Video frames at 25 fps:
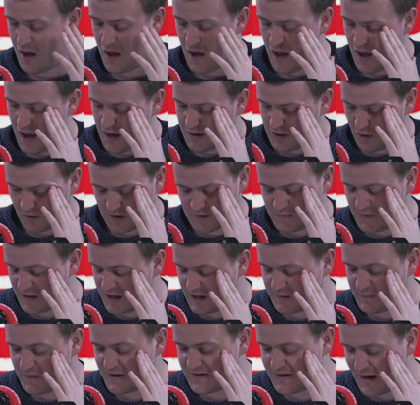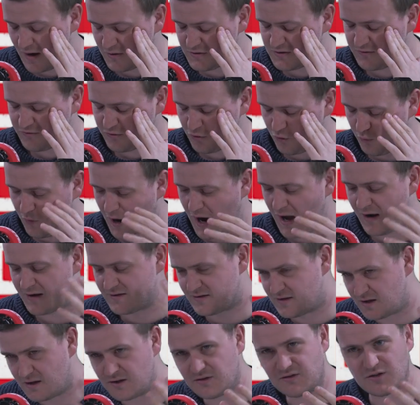You know, he's been, he's been touted for a while as
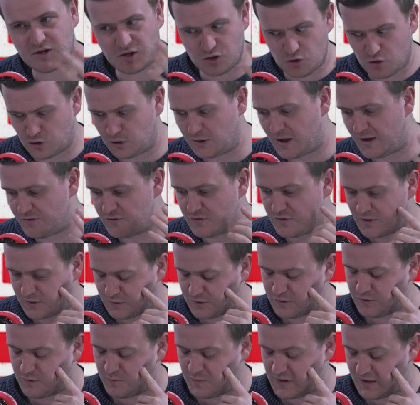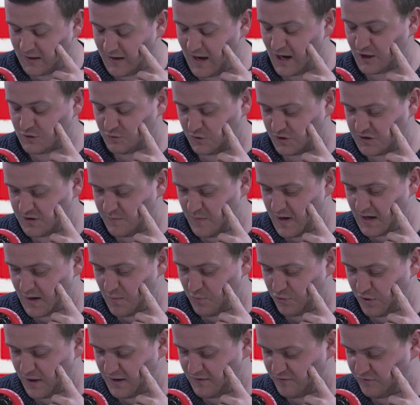the the young lad who could be the next one to make a
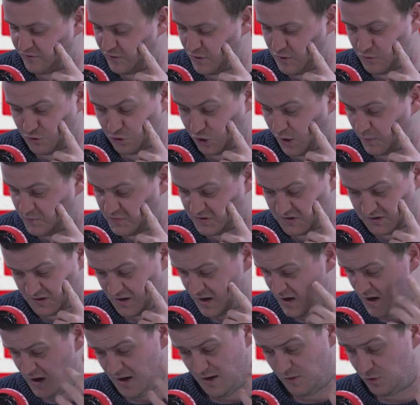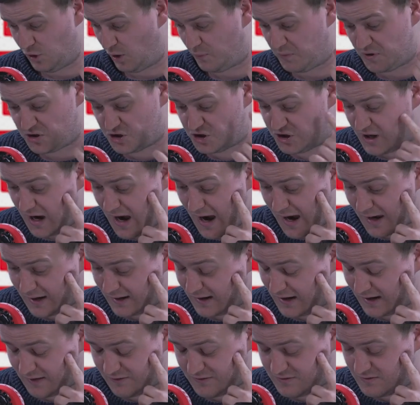breakthrough. Klopp's not been shy and
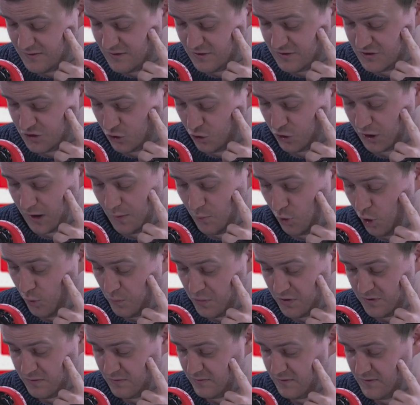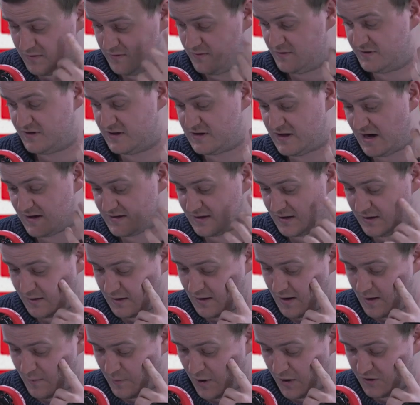kind of talking him up and suggesting
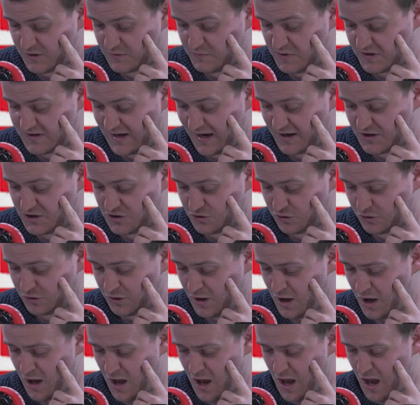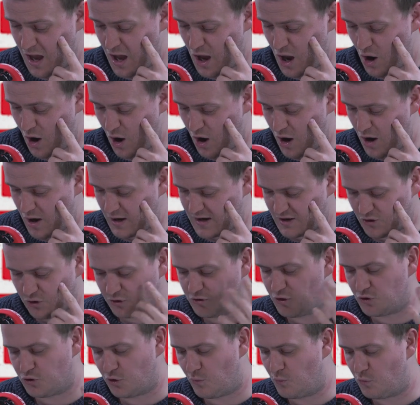about his potential. He couldn't
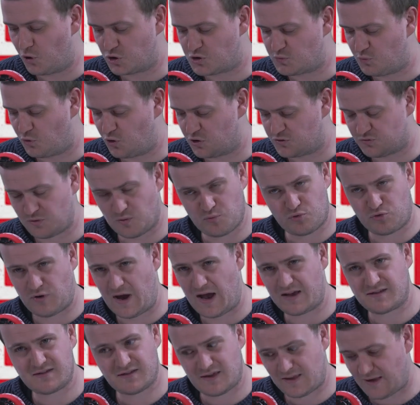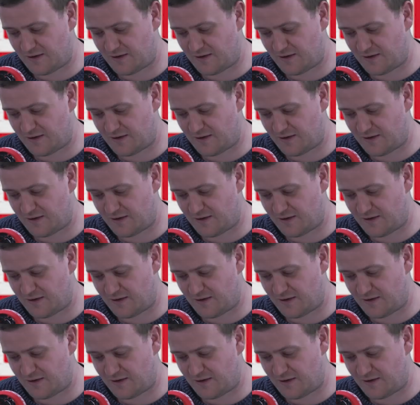have done much more to impress in that